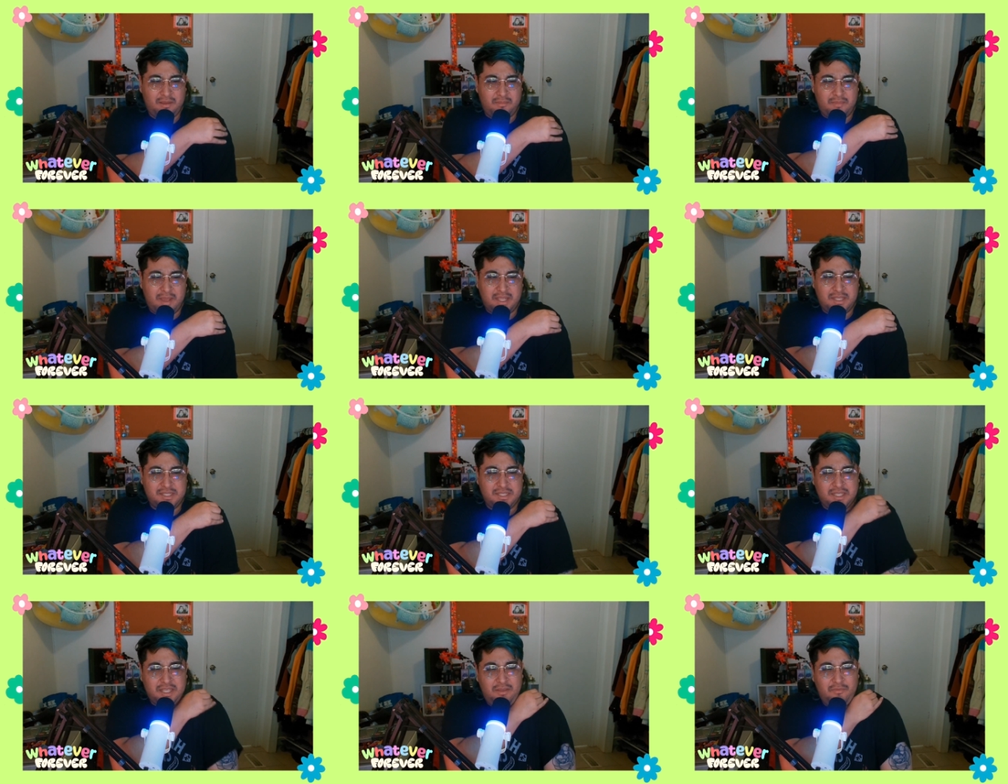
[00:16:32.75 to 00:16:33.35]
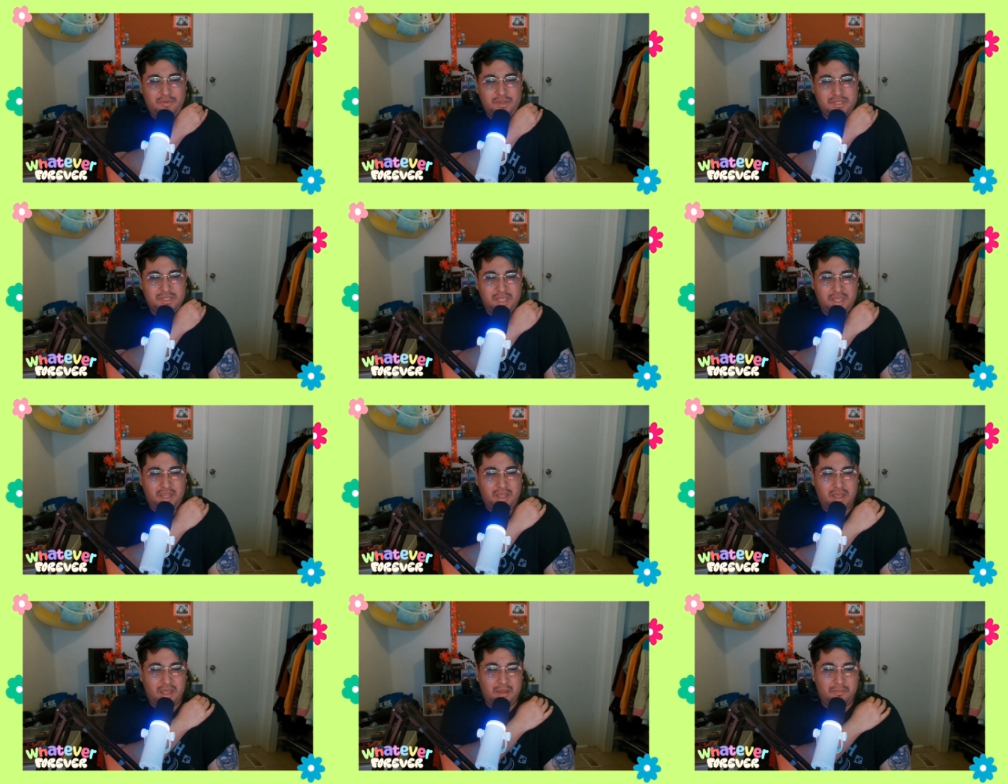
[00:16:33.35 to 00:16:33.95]
my sleeve was
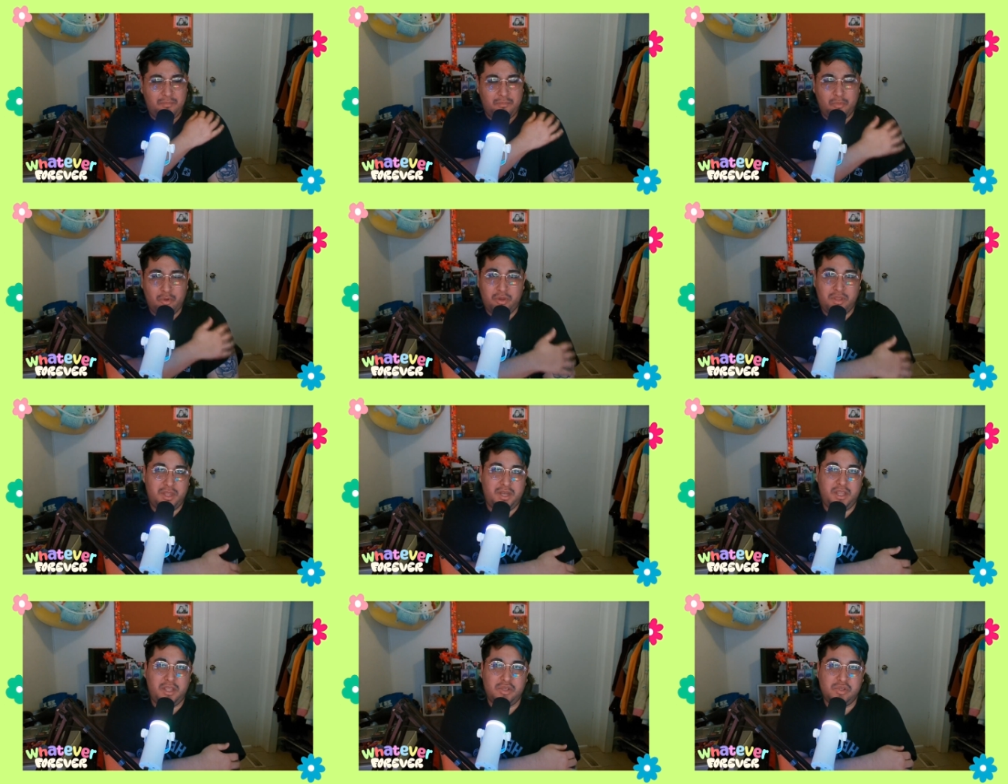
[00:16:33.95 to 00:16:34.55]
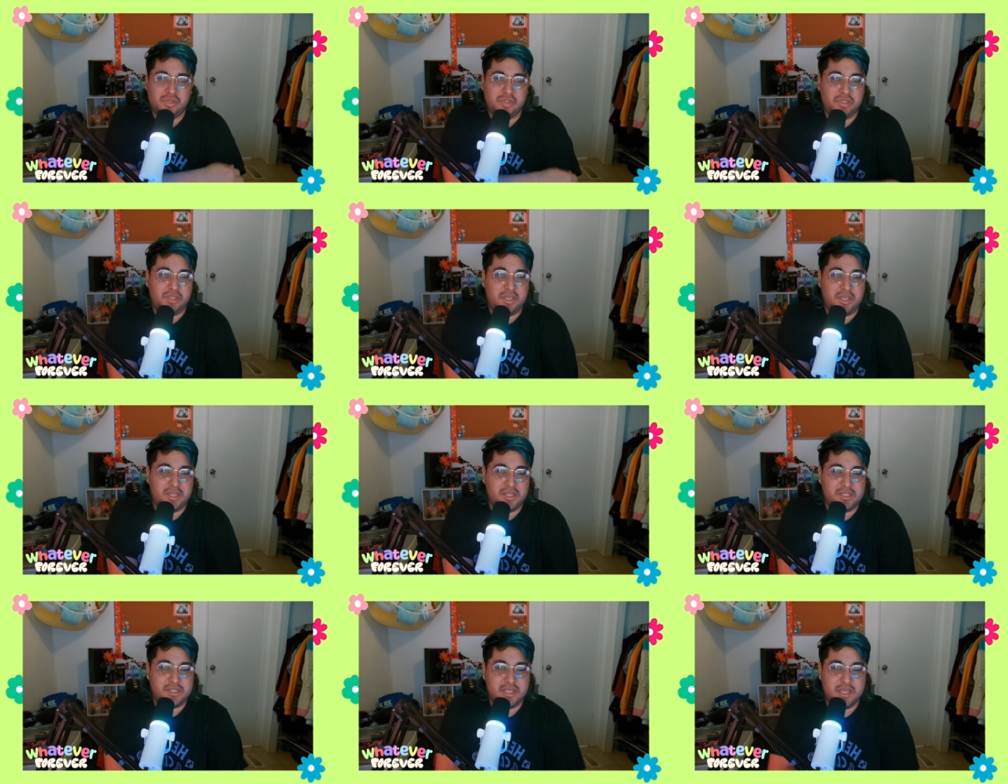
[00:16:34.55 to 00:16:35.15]
like up more than it usually
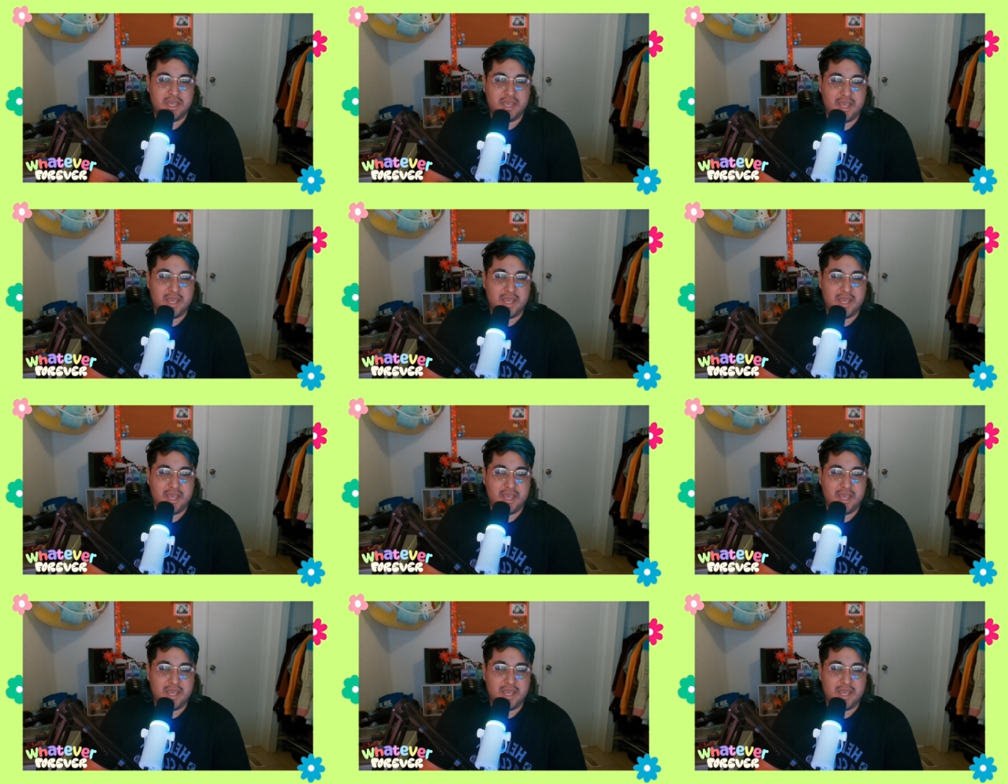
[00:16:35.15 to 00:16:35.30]
is.